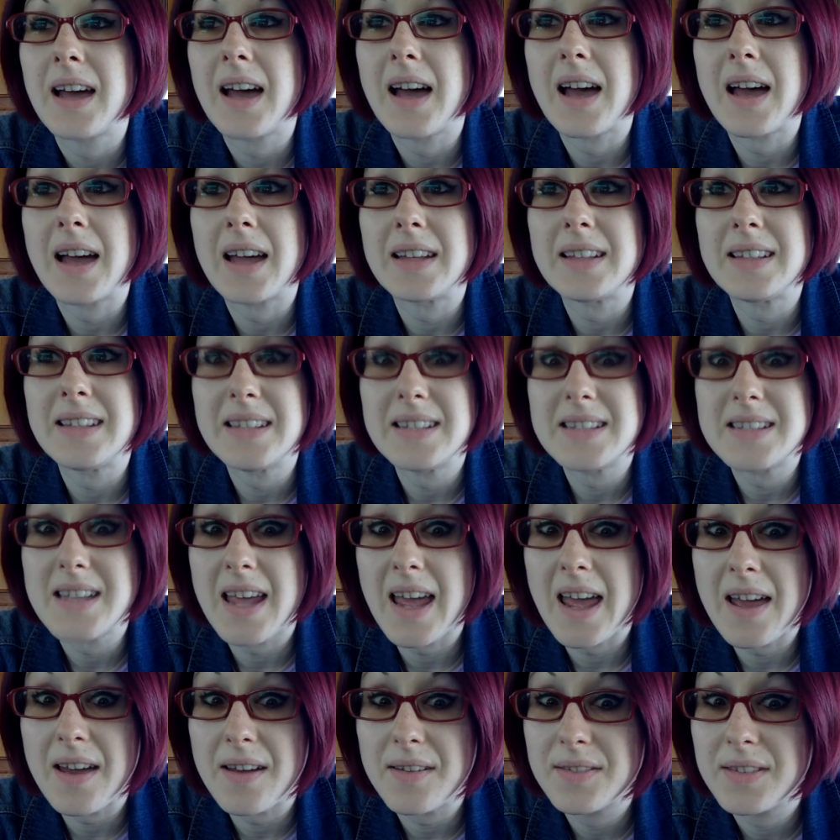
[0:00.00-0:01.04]
I need to
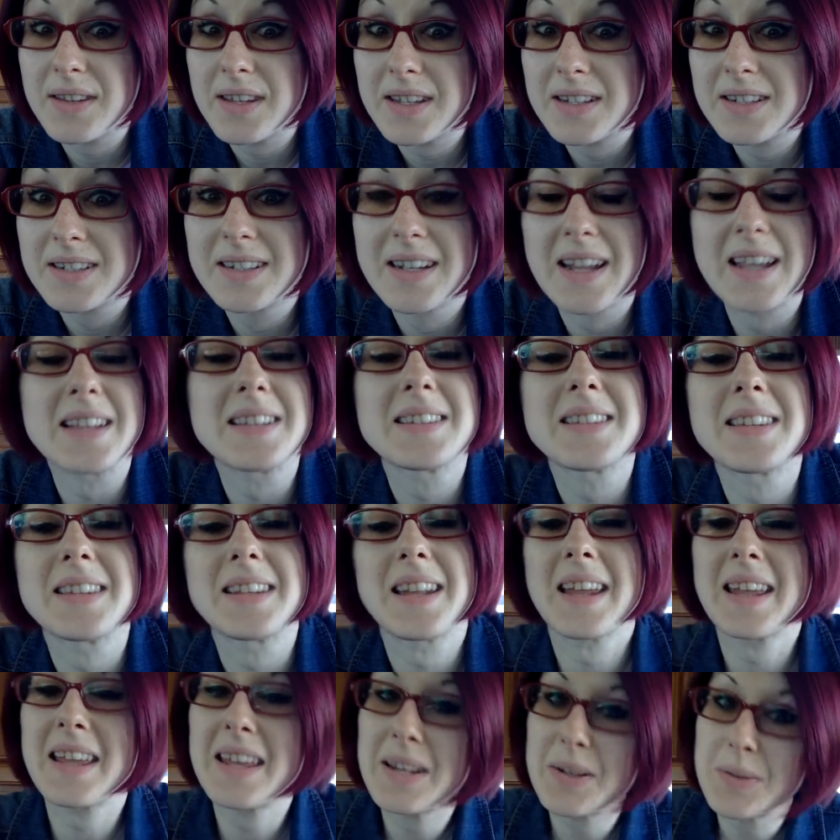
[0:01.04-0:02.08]
have the internet so
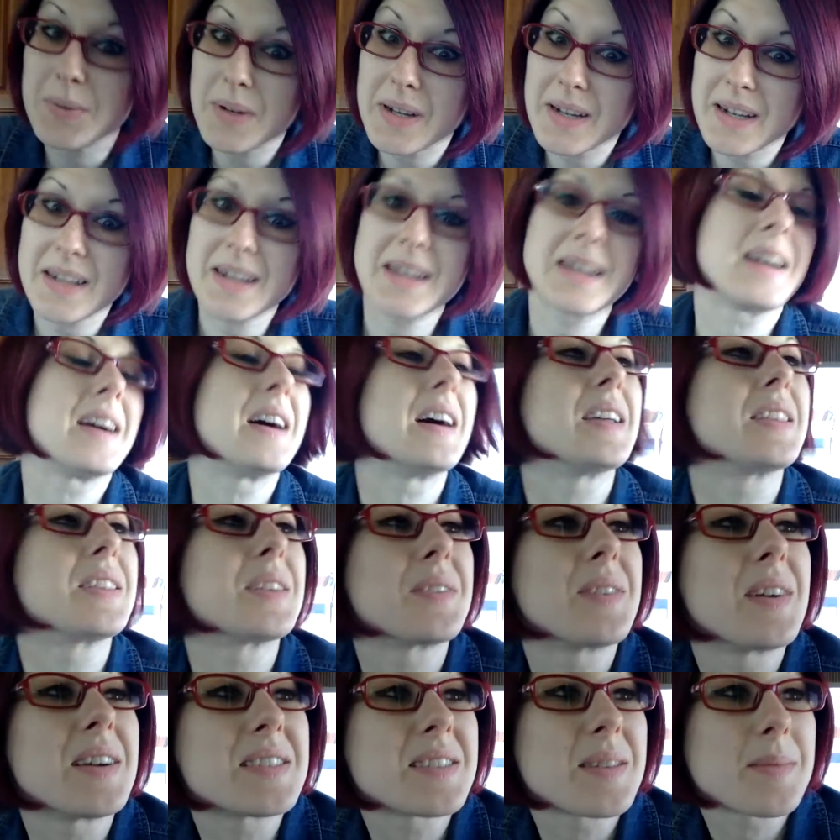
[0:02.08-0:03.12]
that I can work.
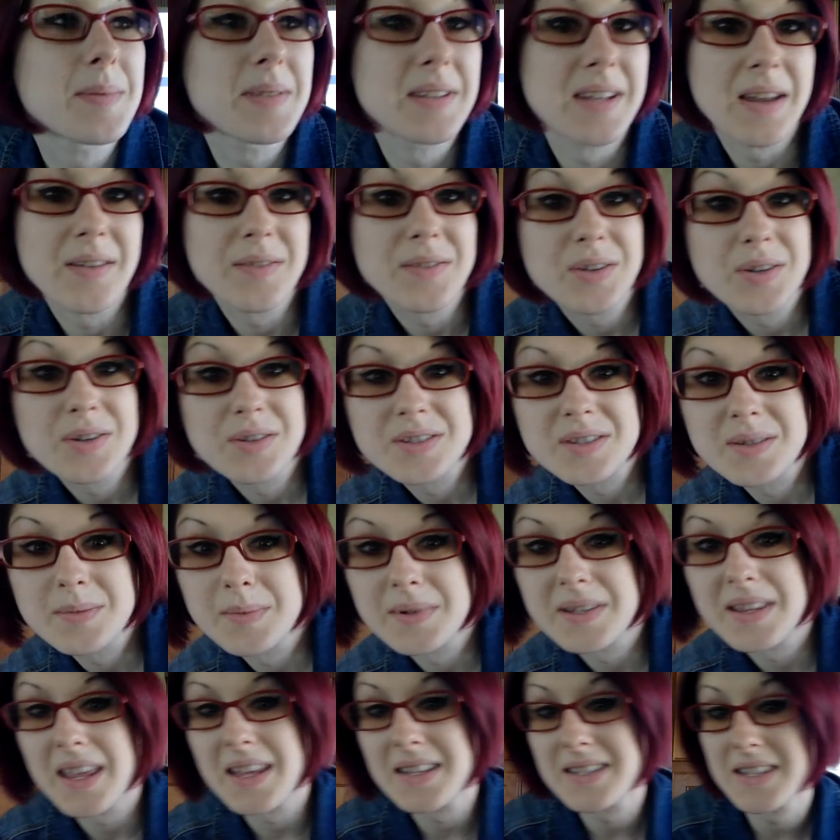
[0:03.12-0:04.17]
Otherwise, I'm going to have to go
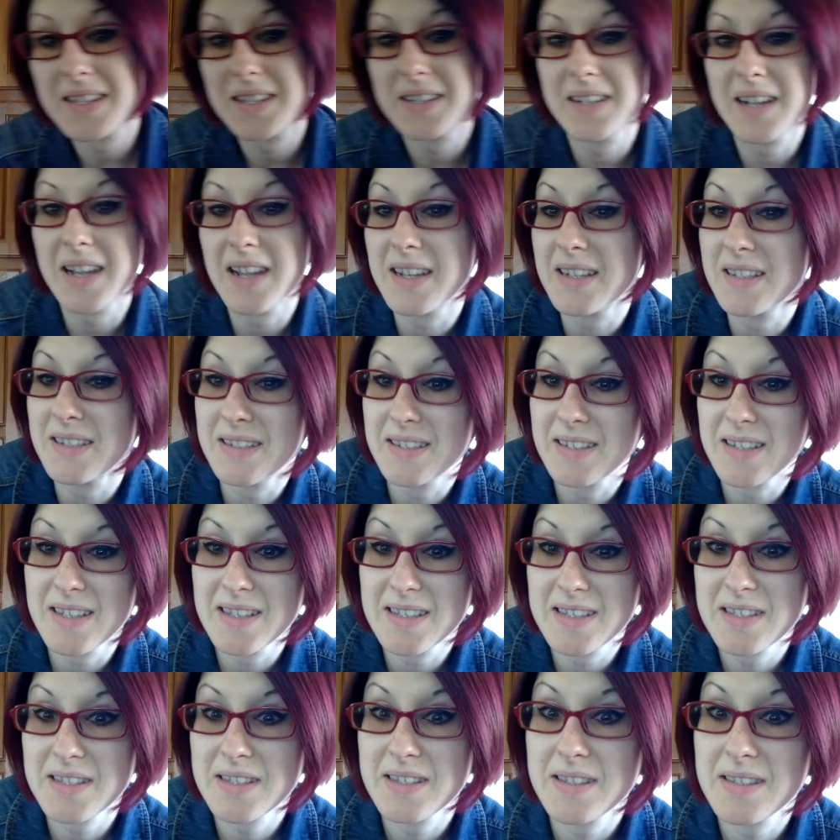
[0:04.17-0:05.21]
somewhere that has internet, and
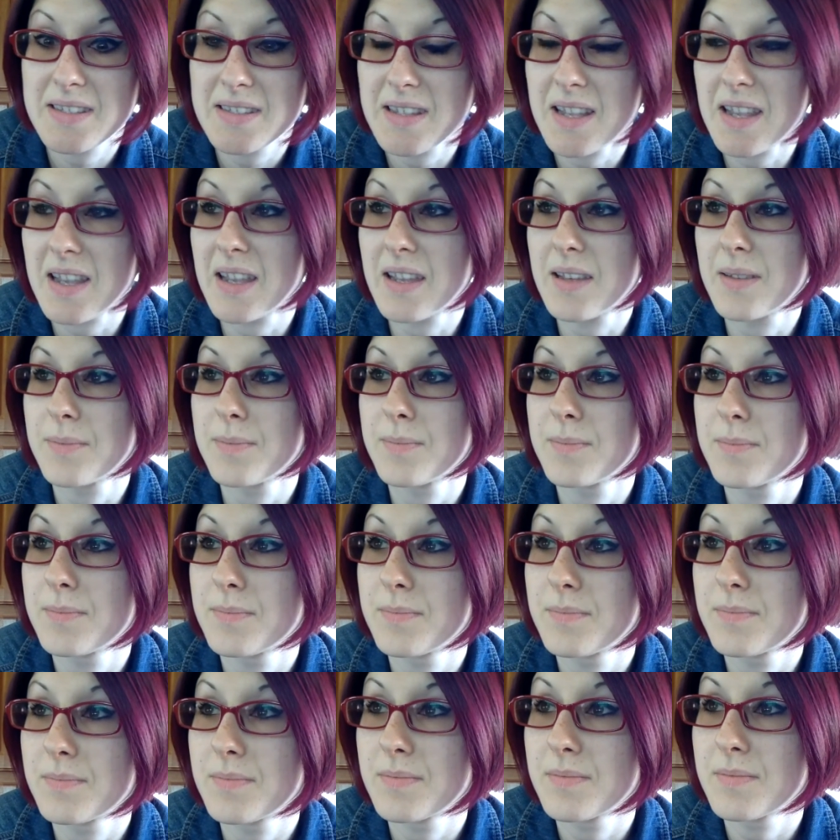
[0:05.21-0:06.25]
it's um,
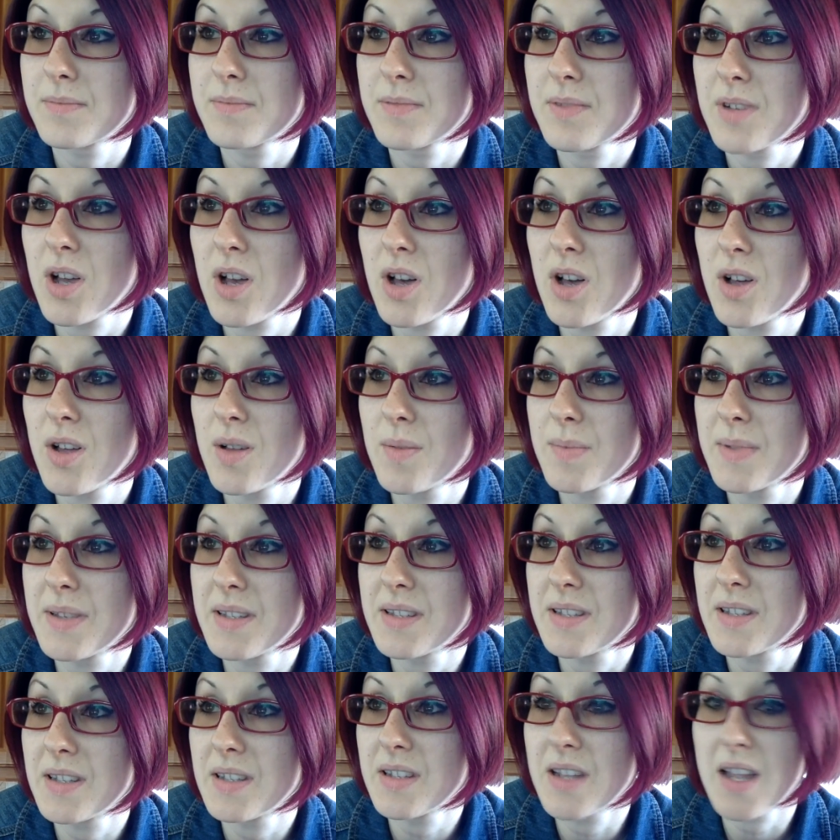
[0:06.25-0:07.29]
calm
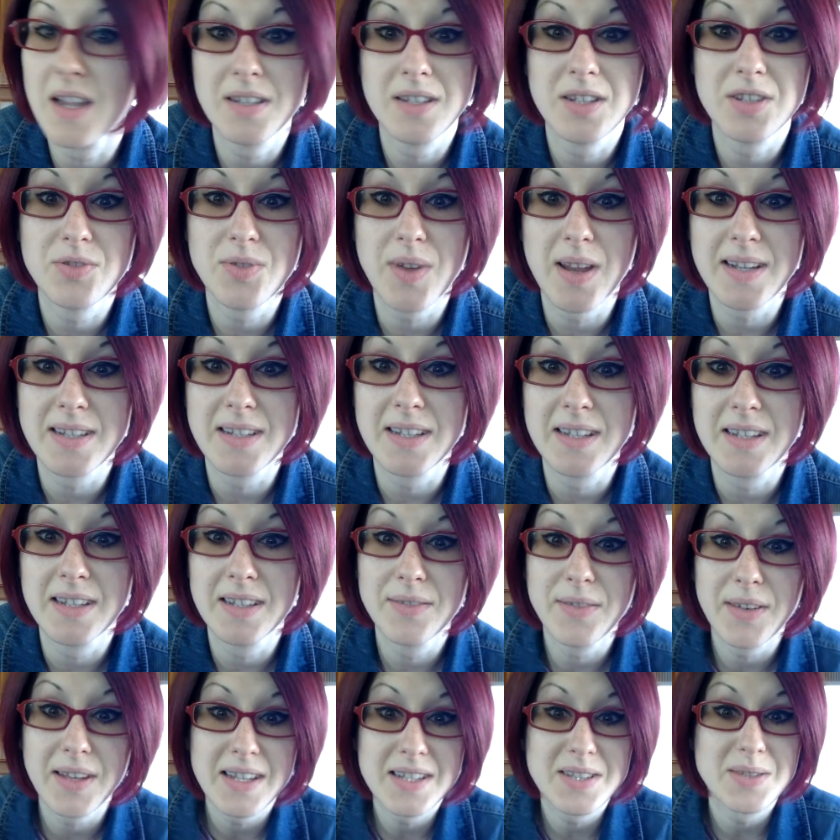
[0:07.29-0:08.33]
and not distracting
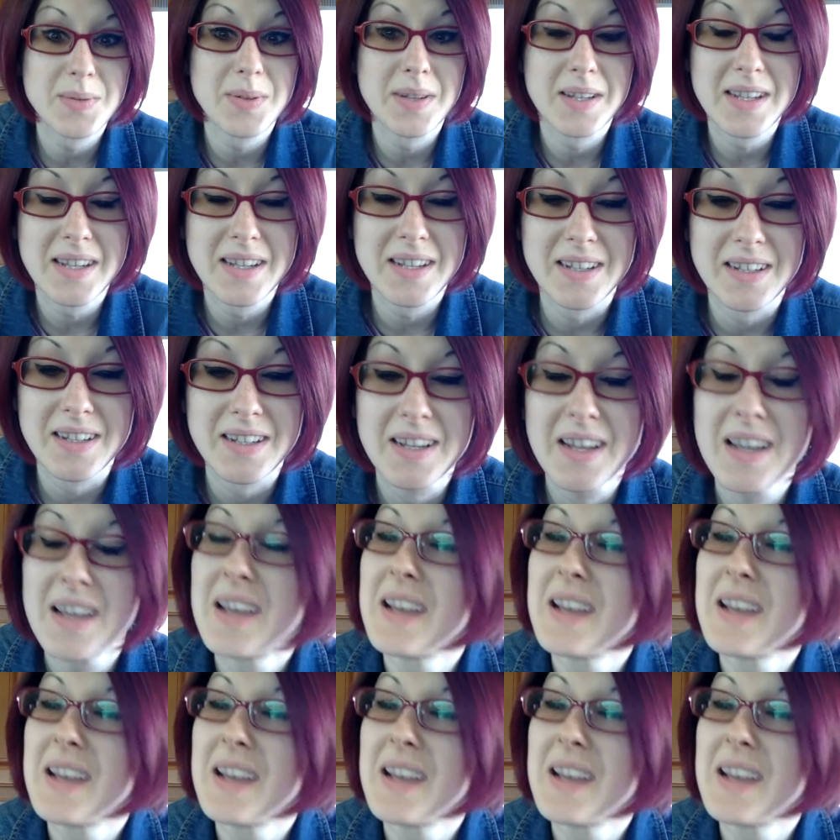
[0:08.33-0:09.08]
if I get to work here.